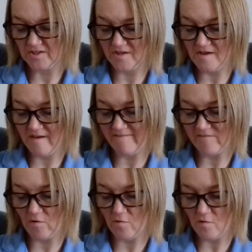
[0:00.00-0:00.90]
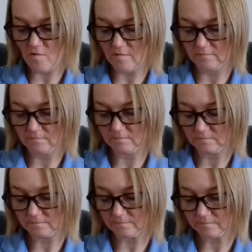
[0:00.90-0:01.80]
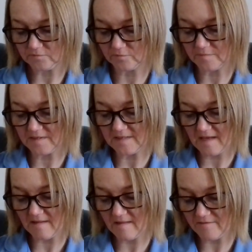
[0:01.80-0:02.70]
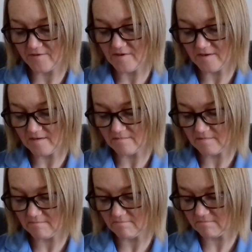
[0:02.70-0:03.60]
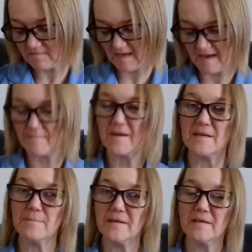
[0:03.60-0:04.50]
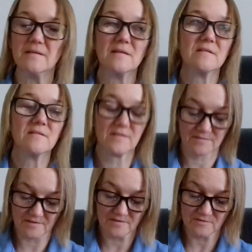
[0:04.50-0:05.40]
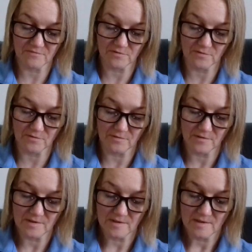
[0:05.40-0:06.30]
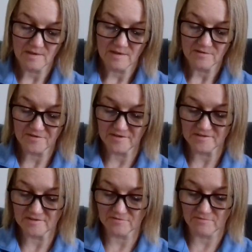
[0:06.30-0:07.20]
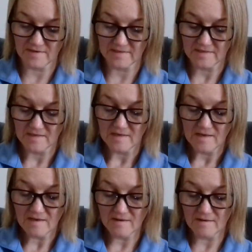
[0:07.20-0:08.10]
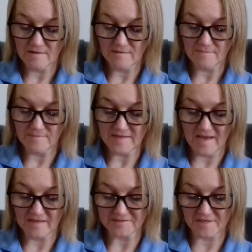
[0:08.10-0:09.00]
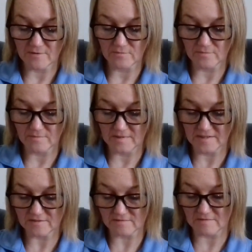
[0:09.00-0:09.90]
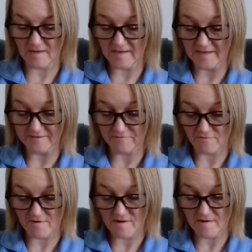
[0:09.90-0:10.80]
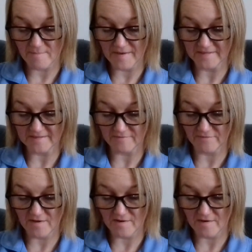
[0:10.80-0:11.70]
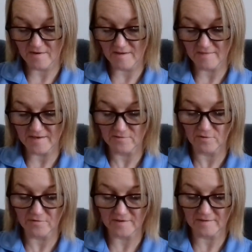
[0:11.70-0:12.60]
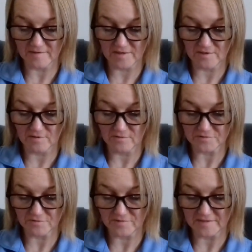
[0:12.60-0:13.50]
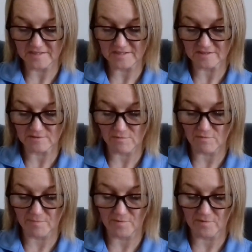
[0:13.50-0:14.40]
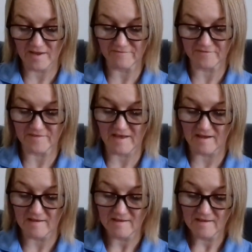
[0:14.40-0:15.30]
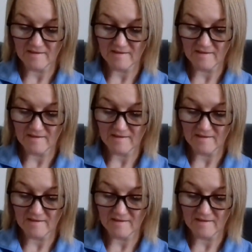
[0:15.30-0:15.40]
34, something like that. 30, yeah, maybe 34, 33. Yeah, so I had it for her, I made it for her, and then all the girls, all the nieces, what were born after that,